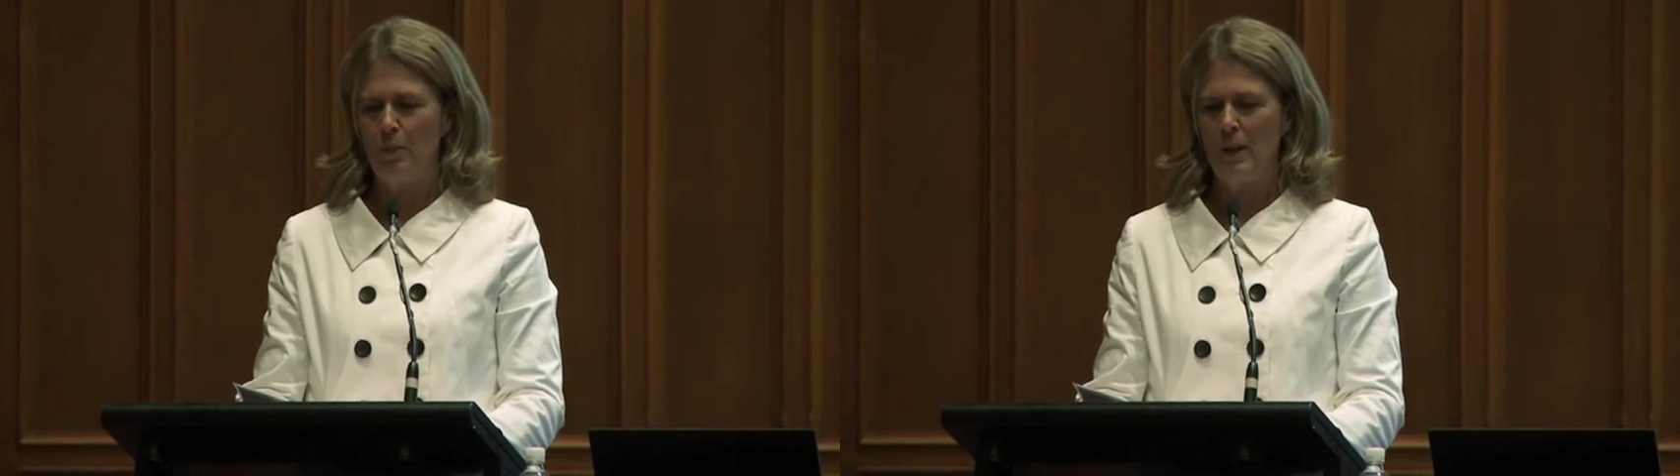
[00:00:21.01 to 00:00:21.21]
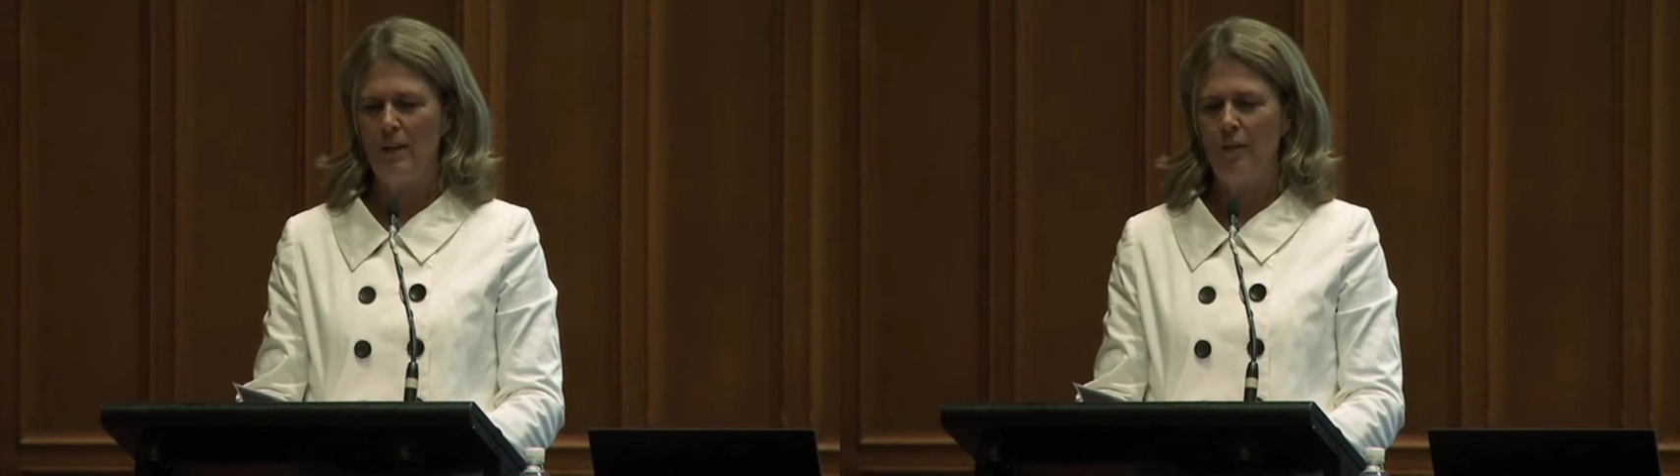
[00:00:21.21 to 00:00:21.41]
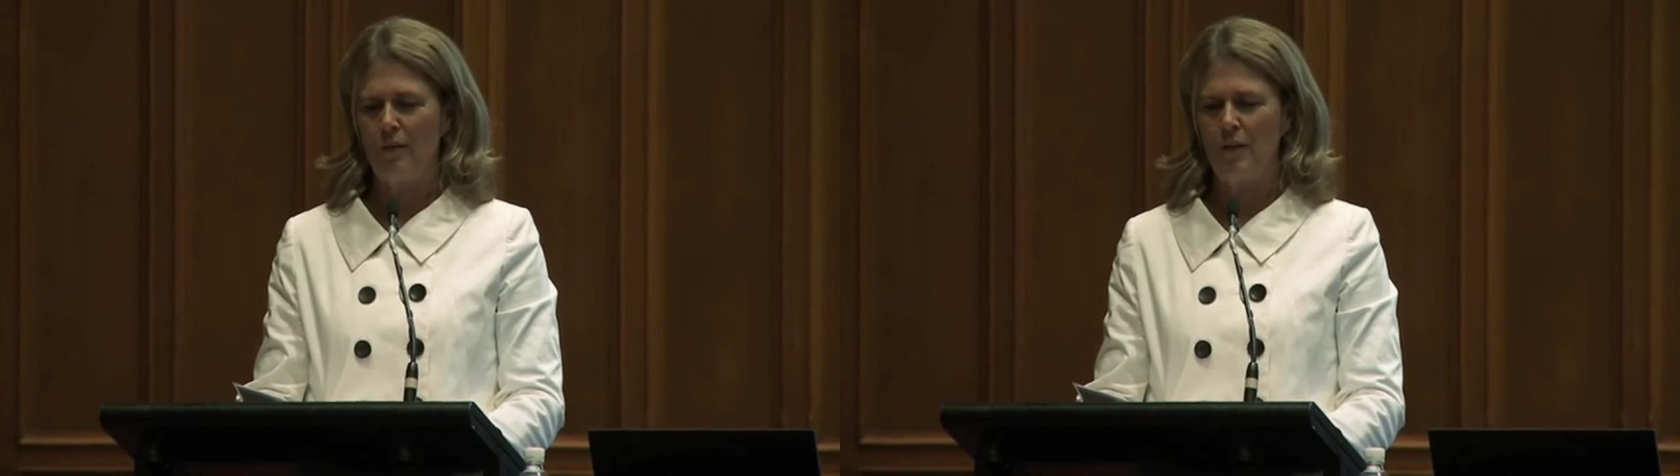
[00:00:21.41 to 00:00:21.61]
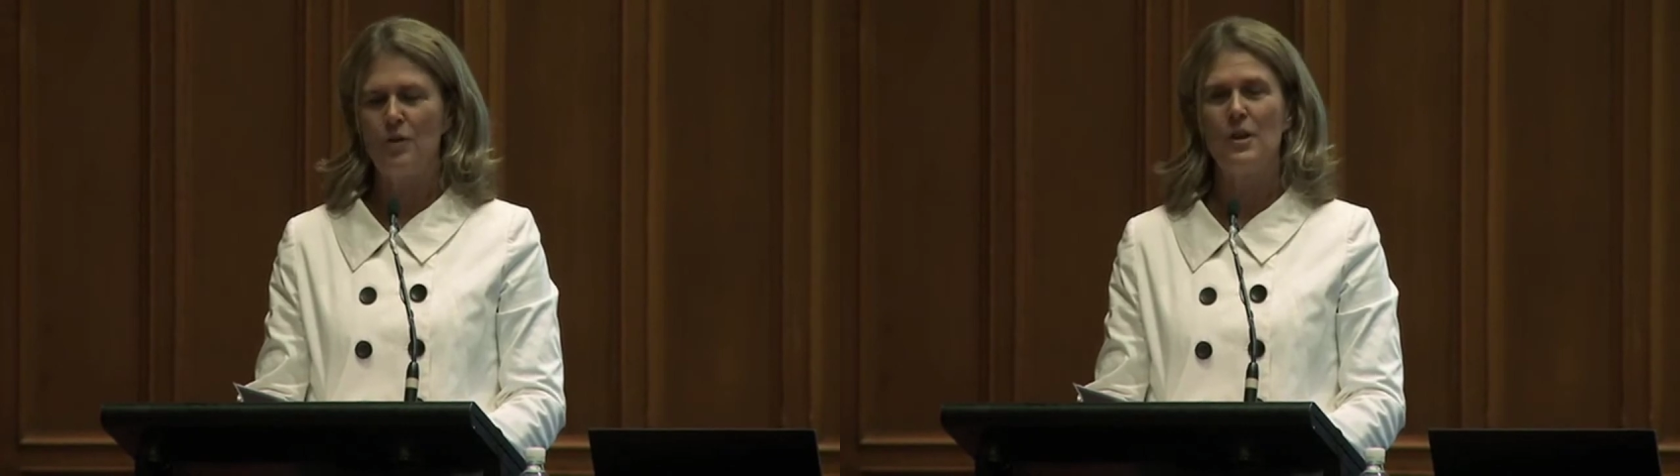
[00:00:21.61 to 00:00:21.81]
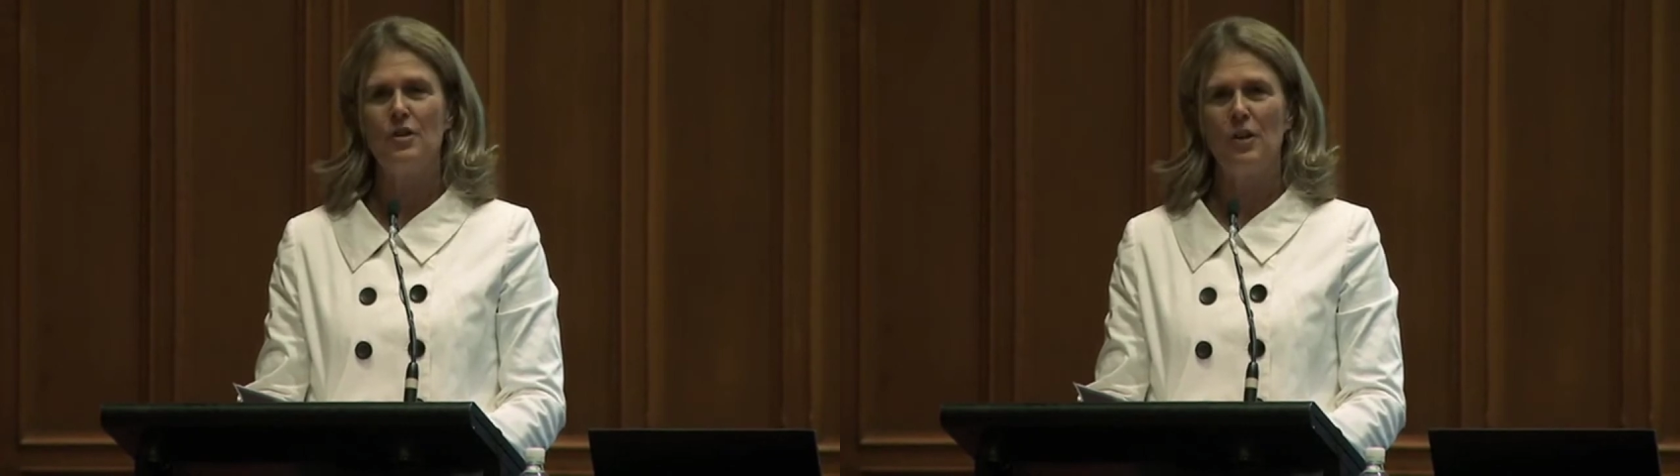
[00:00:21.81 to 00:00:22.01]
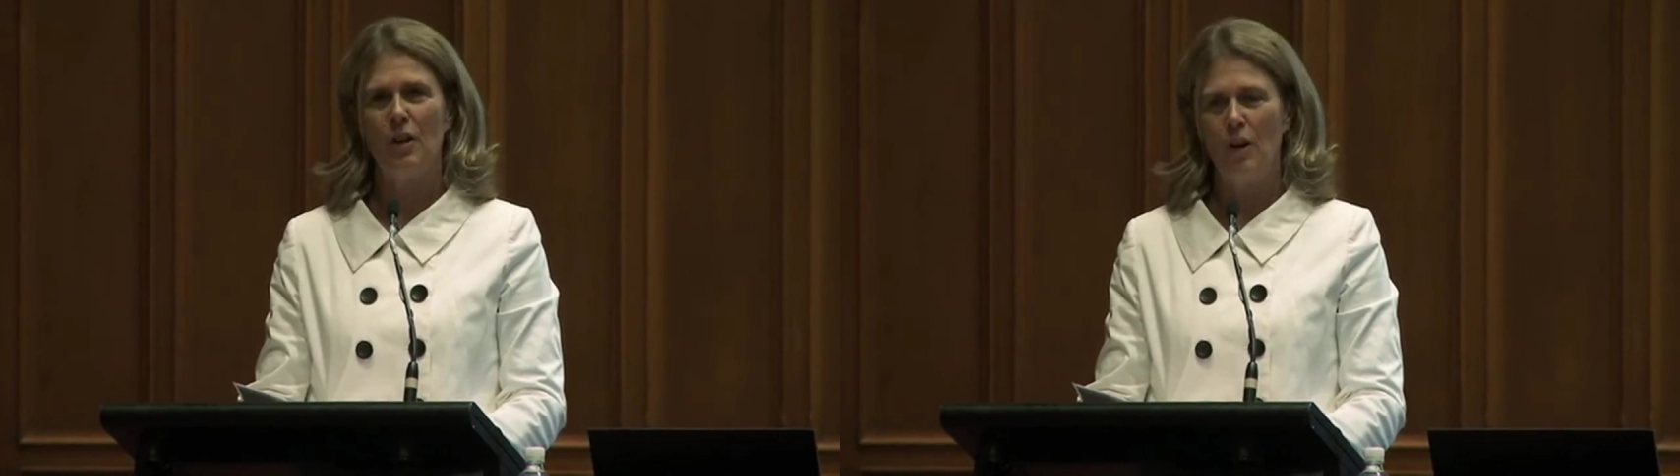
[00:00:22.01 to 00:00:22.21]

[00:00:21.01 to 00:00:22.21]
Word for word: beliefs of the traditional